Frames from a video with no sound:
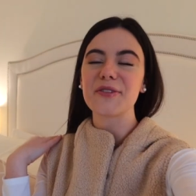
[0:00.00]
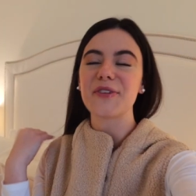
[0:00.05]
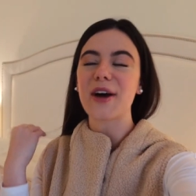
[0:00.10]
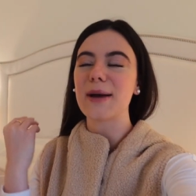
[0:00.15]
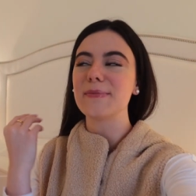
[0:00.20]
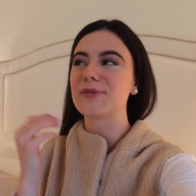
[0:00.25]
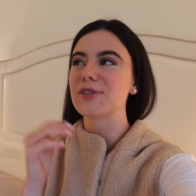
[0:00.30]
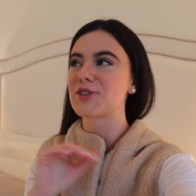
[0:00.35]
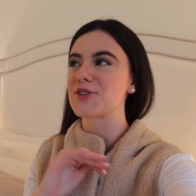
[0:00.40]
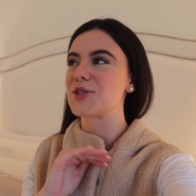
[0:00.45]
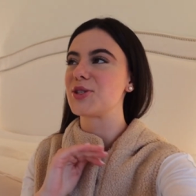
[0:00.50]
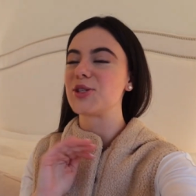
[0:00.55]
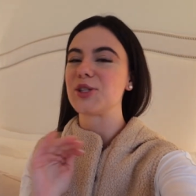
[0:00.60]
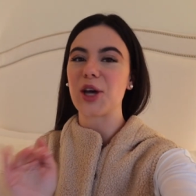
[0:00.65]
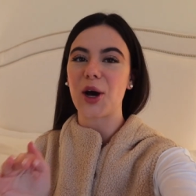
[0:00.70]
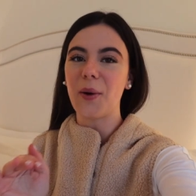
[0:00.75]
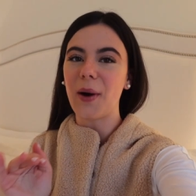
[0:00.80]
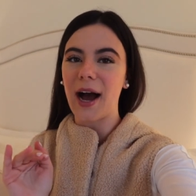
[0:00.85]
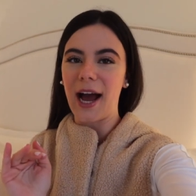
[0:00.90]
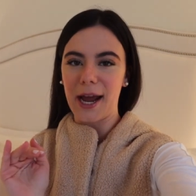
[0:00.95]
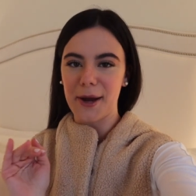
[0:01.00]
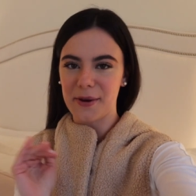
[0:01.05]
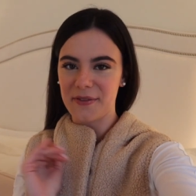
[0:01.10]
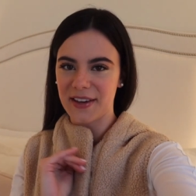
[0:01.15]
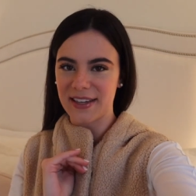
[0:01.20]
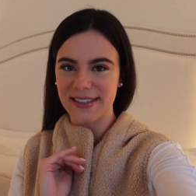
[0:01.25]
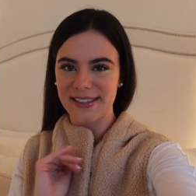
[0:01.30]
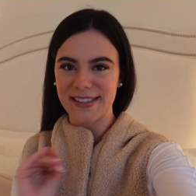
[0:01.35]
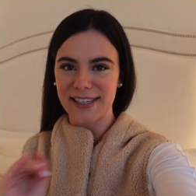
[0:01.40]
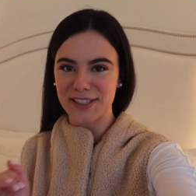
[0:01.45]
the vibes are so high. We've
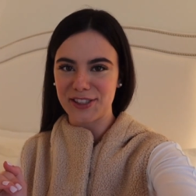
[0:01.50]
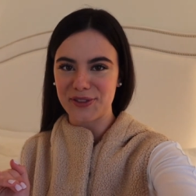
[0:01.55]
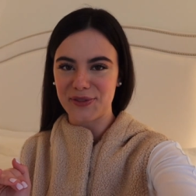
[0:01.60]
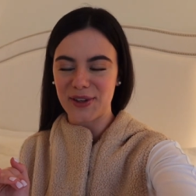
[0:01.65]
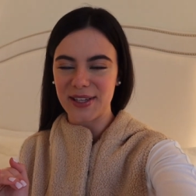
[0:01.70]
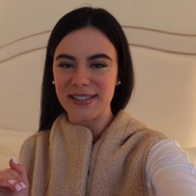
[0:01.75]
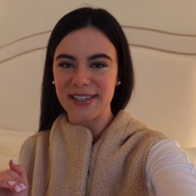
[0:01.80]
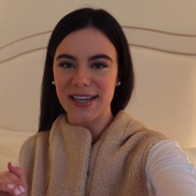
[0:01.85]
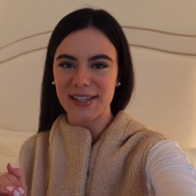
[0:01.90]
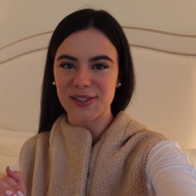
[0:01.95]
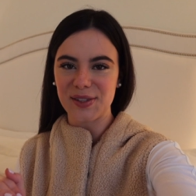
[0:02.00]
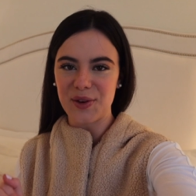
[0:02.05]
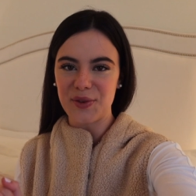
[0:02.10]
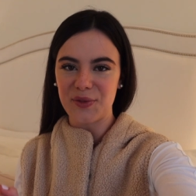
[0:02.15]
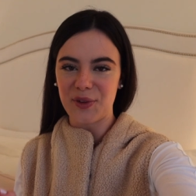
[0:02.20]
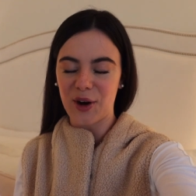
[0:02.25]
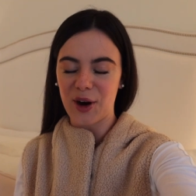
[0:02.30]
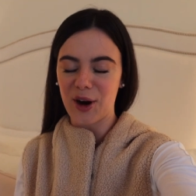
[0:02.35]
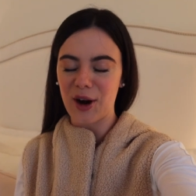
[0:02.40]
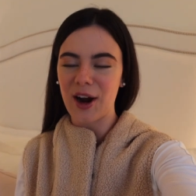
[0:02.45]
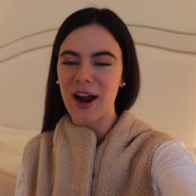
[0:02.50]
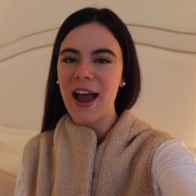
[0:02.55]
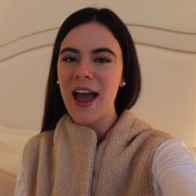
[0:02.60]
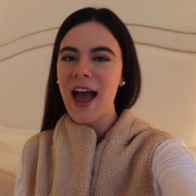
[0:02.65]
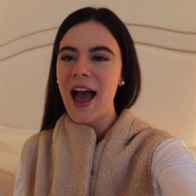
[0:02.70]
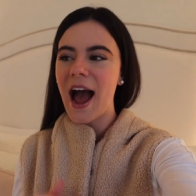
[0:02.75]
had such a fun day so far.